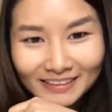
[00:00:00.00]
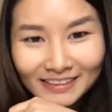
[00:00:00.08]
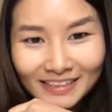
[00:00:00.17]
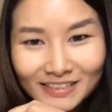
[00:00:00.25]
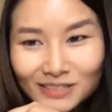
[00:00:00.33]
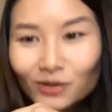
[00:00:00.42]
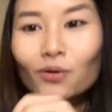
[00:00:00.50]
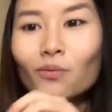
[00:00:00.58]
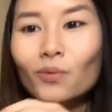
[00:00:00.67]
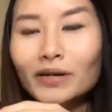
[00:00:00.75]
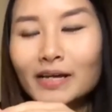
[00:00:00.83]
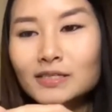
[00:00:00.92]
So
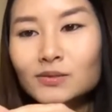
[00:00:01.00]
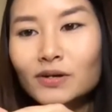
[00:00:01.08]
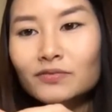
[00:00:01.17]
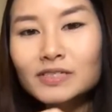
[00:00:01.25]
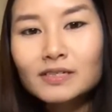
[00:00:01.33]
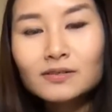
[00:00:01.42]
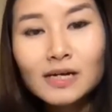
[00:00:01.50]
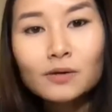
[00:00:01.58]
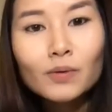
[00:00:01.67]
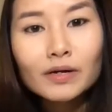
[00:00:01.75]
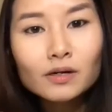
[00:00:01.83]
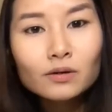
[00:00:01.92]
what I do every single time
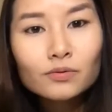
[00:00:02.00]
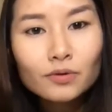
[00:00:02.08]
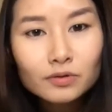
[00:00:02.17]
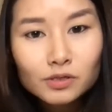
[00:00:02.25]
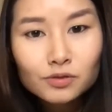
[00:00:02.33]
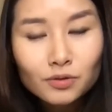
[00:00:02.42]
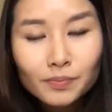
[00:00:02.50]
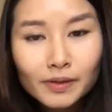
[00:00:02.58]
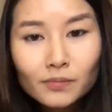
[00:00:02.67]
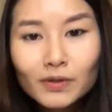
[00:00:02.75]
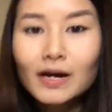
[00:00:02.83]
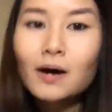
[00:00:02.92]
when I go grocery shopping,
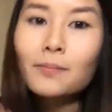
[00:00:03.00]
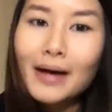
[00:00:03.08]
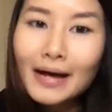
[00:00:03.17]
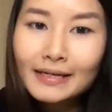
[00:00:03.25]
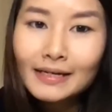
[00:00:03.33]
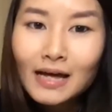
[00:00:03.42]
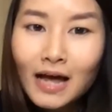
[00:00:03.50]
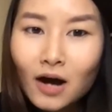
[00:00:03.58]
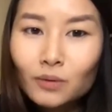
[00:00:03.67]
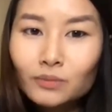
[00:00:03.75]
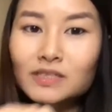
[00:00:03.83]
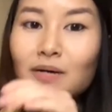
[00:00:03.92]
when I come back,
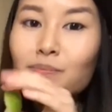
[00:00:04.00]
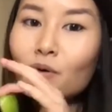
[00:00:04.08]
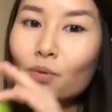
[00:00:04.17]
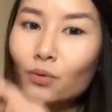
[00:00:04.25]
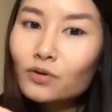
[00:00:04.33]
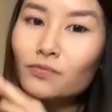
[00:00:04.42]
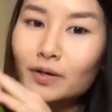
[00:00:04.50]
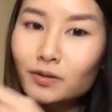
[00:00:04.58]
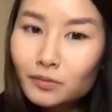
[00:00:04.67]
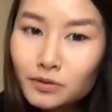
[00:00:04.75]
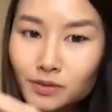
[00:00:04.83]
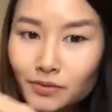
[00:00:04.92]
I'll dump all of my
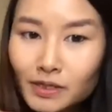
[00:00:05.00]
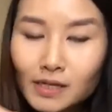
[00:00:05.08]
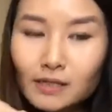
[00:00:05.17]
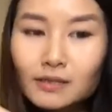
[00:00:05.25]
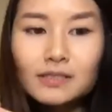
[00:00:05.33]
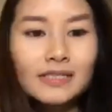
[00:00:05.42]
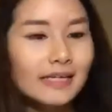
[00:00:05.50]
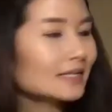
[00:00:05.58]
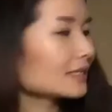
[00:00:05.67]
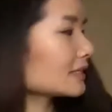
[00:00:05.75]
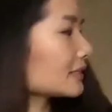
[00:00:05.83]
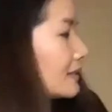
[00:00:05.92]
grocery in the sink,
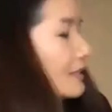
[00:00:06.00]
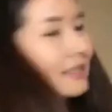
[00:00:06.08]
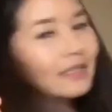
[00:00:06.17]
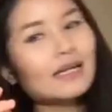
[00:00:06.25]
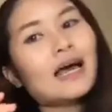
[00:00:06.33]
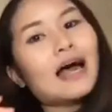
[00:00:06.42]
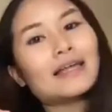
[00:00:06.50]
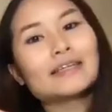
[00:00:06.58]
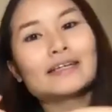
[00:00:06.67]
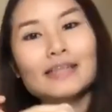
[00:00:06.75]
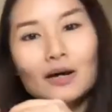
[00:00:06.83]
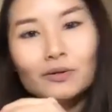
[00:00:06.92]
and
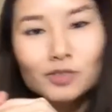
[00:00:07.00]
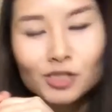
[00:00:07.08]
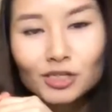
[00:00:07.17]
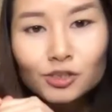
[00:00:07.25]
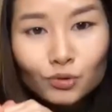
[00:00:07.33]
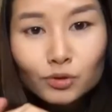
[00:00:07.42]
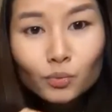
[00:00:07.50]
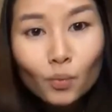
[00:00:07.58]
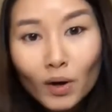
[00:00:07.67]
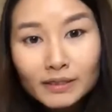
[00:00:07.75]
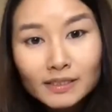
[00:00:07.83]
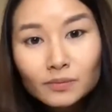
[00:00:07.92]
then I'll just use one
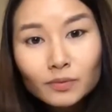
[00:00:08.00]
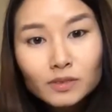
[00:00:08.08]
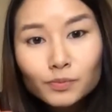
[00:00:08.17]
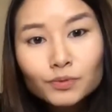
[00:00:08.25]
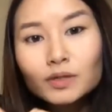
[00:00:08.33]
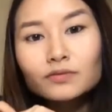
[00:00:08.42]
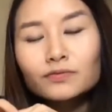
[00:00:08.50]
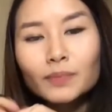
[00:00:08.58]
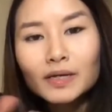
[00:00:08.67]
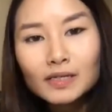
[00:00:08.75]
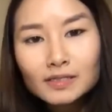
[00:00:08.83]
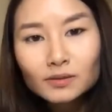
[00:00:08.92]
tablespoon of baking
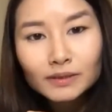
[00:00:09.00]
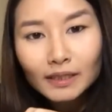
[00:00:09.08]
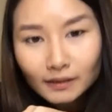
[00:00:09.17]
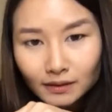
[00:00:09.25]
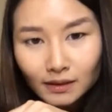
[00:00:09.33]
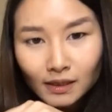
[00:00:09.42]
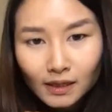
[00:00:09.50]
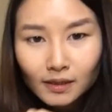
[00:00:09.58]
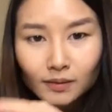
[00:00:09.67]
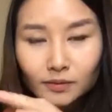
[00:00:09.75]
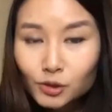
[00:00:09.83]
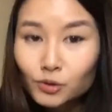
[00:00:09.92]
soda uh,
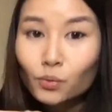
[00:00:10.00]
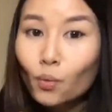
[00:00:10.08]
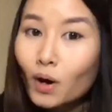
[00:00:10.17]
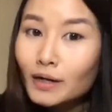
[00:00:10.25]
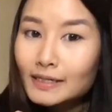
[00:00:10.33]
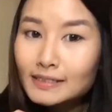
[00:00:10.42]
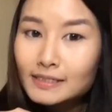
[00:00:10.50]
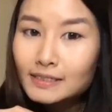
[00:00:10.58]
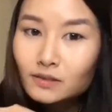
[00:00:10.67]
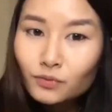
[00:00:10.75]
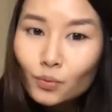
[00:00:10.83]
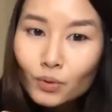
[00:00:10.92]
to one liter
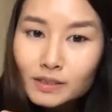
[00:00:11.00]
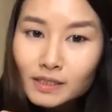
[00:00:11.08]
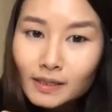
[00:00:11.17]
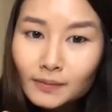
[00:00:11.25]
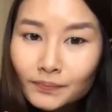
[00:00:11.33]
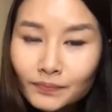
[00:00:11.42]
of water